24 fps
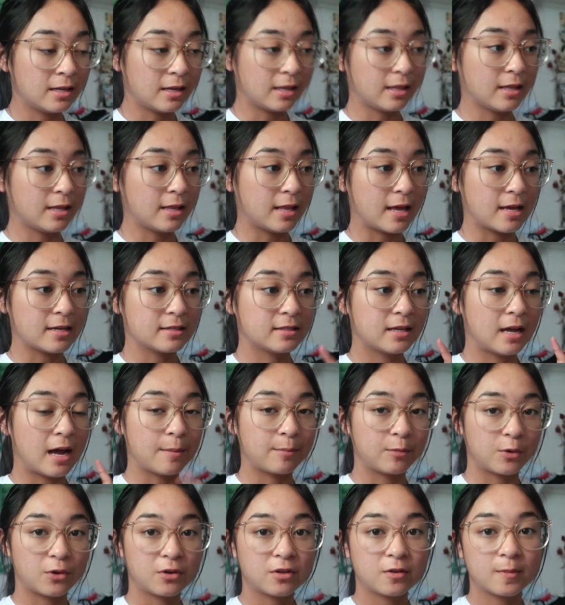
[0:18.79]
nonetheless,
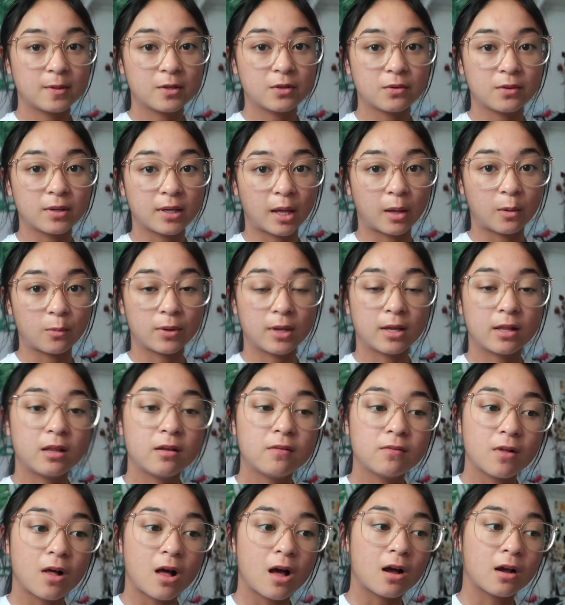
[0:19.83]
I'm going to be doing a
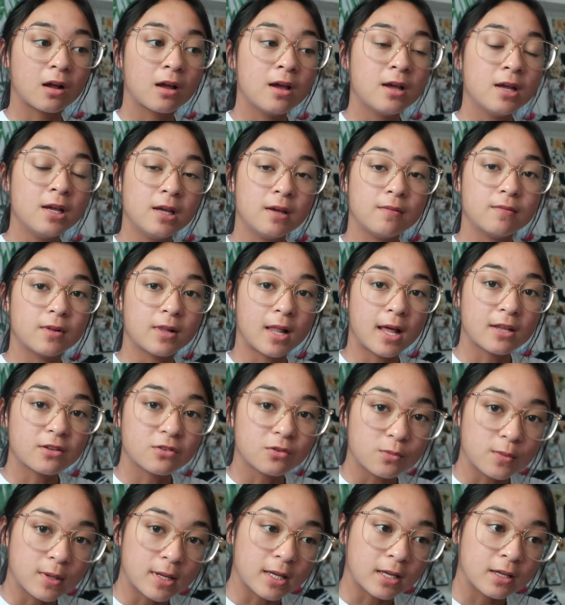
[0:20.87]
weekly vlog the
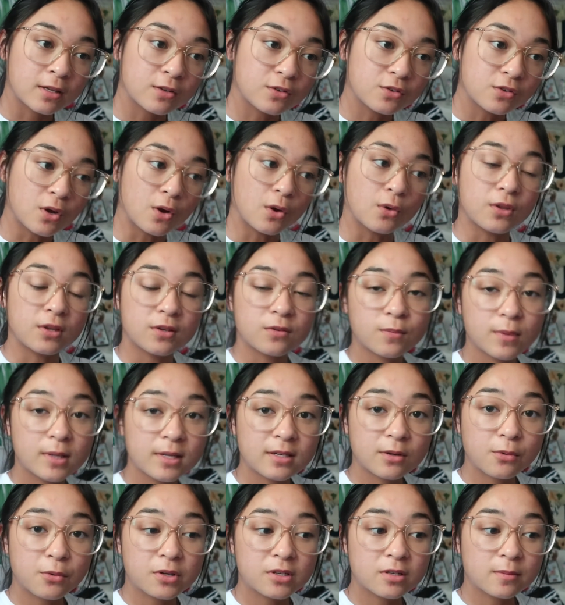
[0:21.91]
last week, so that's what
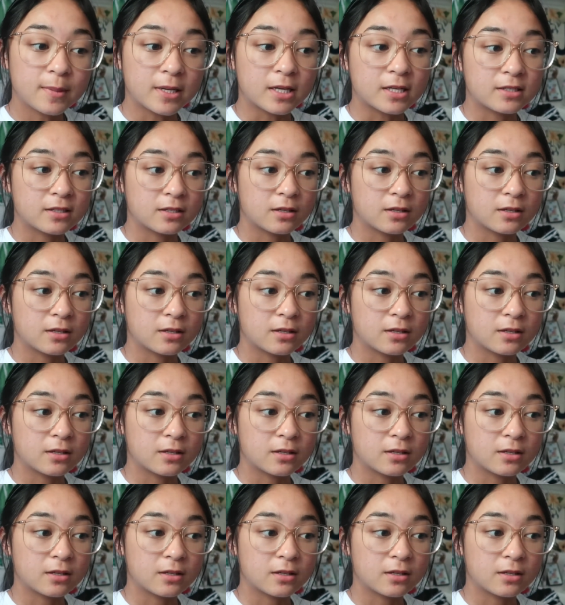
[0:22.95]
it's going to be.